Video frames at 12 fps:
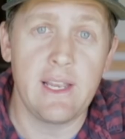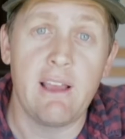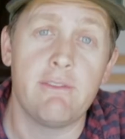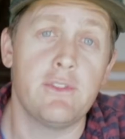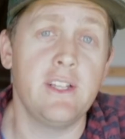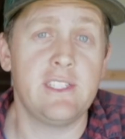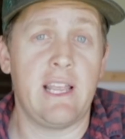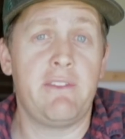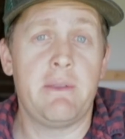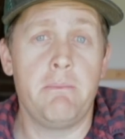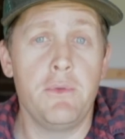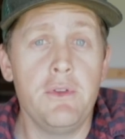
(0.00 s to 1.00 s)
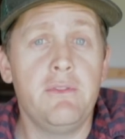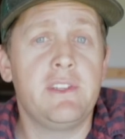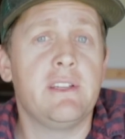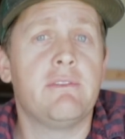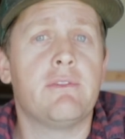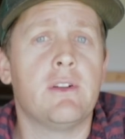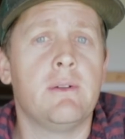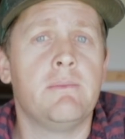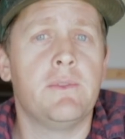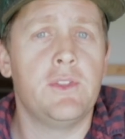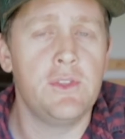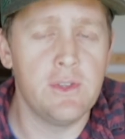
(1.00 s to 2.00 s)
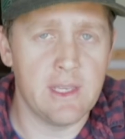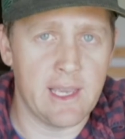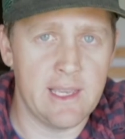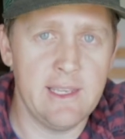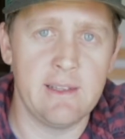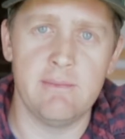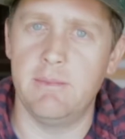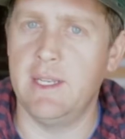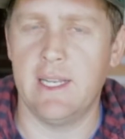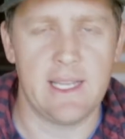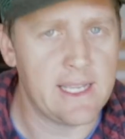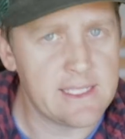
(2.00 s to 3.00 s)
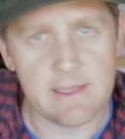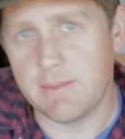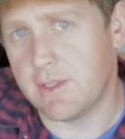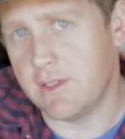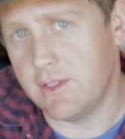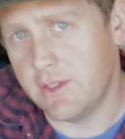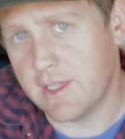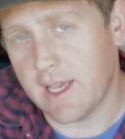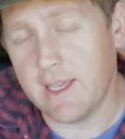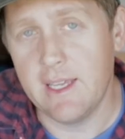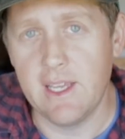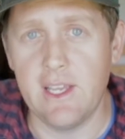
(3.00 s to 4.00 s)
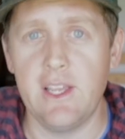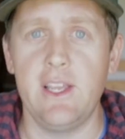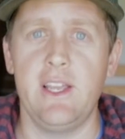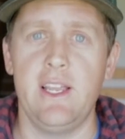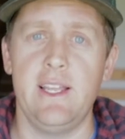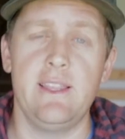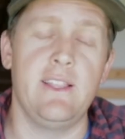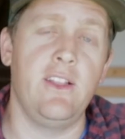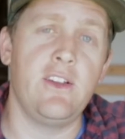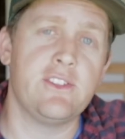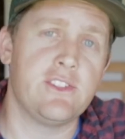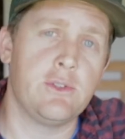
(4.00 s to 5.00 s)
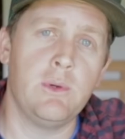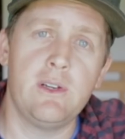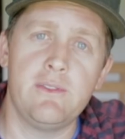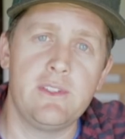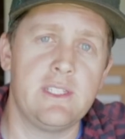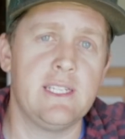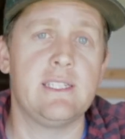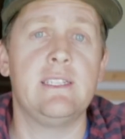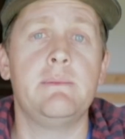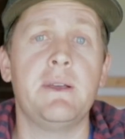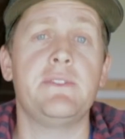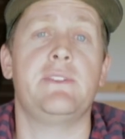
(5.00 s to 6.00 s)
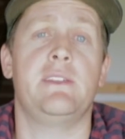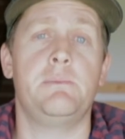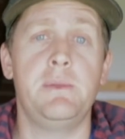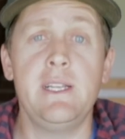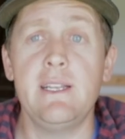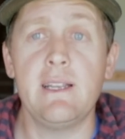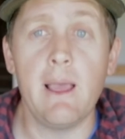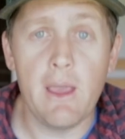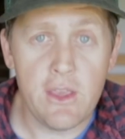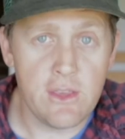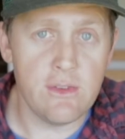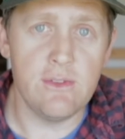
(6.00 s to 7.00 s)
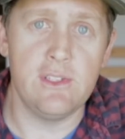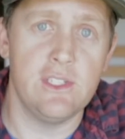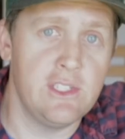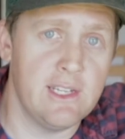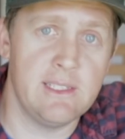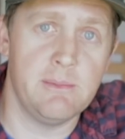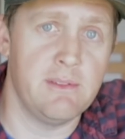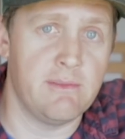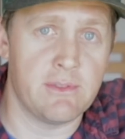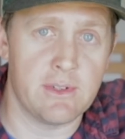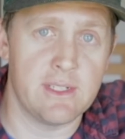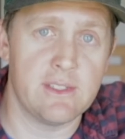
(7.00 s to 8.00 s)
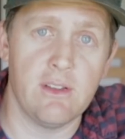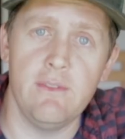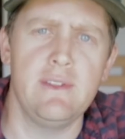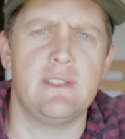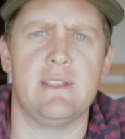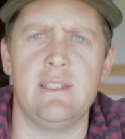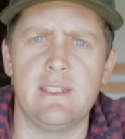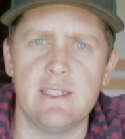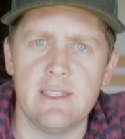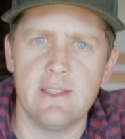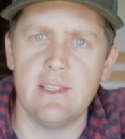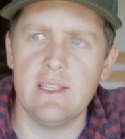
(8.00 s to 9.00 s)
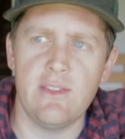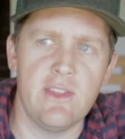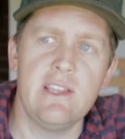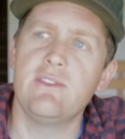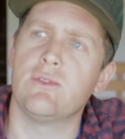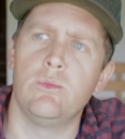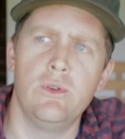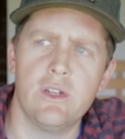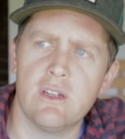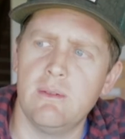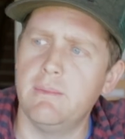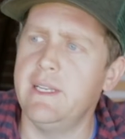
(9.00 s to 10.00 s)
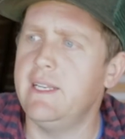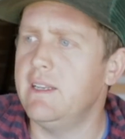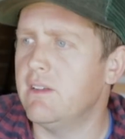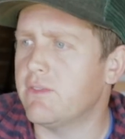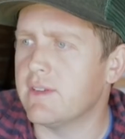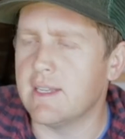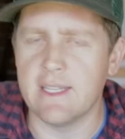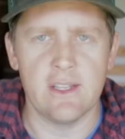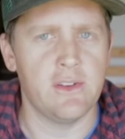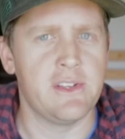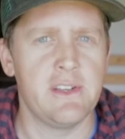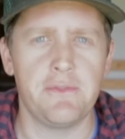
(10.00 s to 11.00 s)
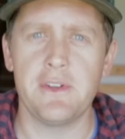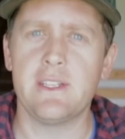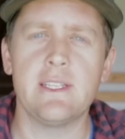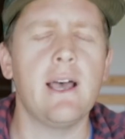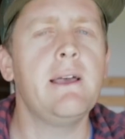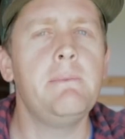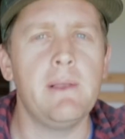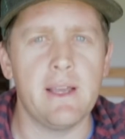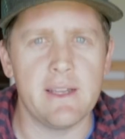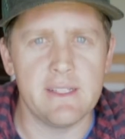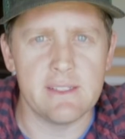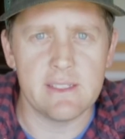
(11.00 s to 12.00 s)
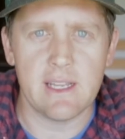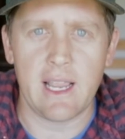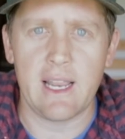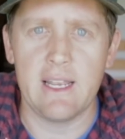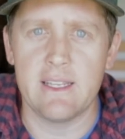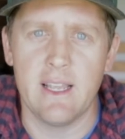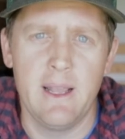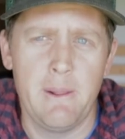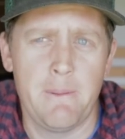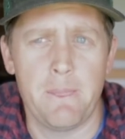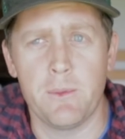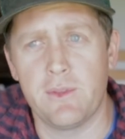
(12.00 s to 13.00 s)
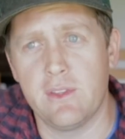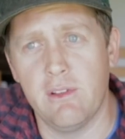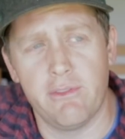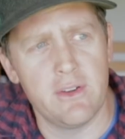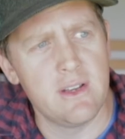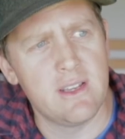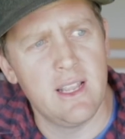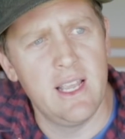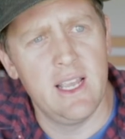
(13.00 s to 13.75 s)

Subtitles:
Now, for us, having moved here from the UK and being accustomed to the UK, the last 12 to 16 months has been a huge adjustment for us. Obviously, things work completely differently on different timelines and with different